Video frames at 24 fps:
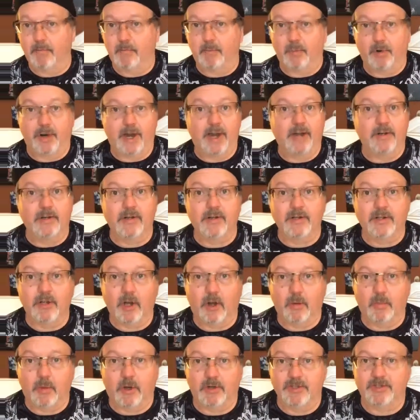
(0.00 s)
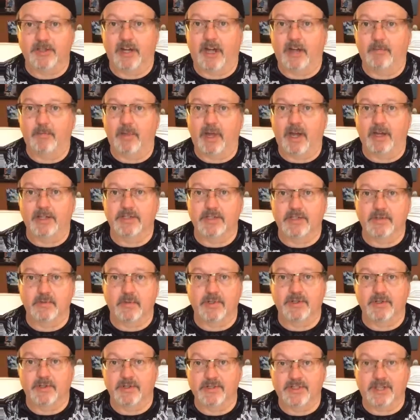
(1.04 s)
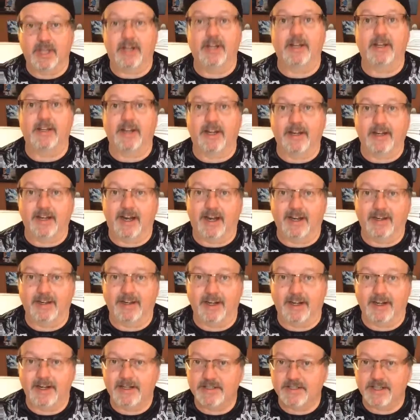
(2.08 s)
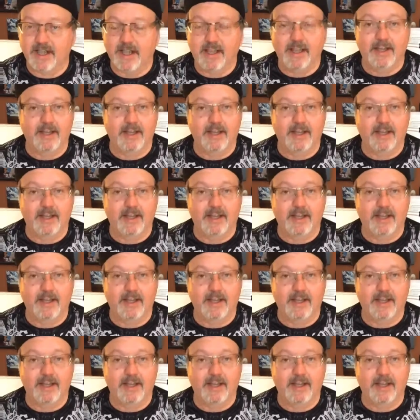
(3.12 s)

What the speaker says: brand new GoMo softboxes, which are selling like hotcakes.